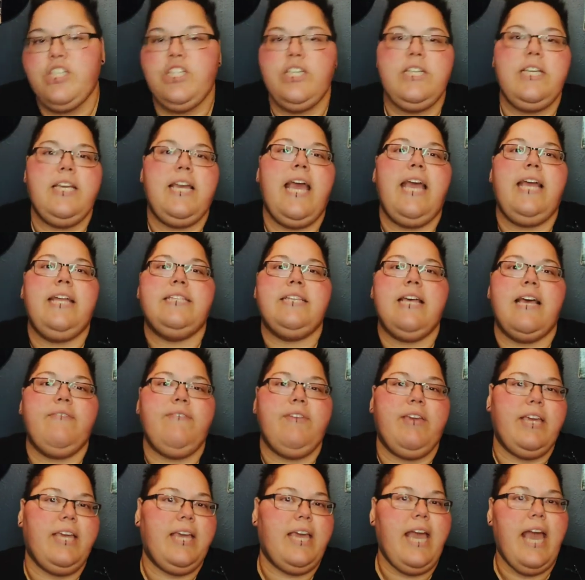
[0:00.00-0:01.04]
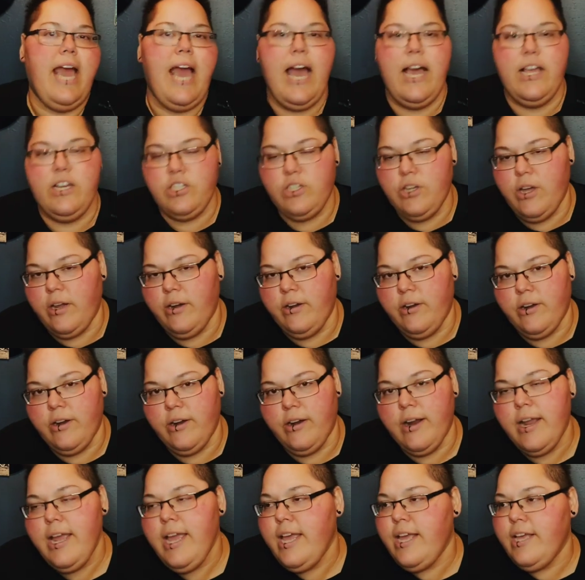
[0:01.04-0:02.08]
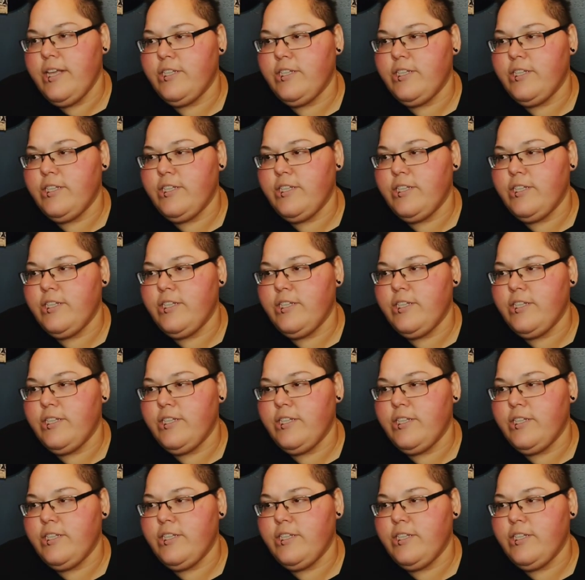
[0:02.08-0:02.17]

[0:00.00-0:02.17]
she hates having cash on her.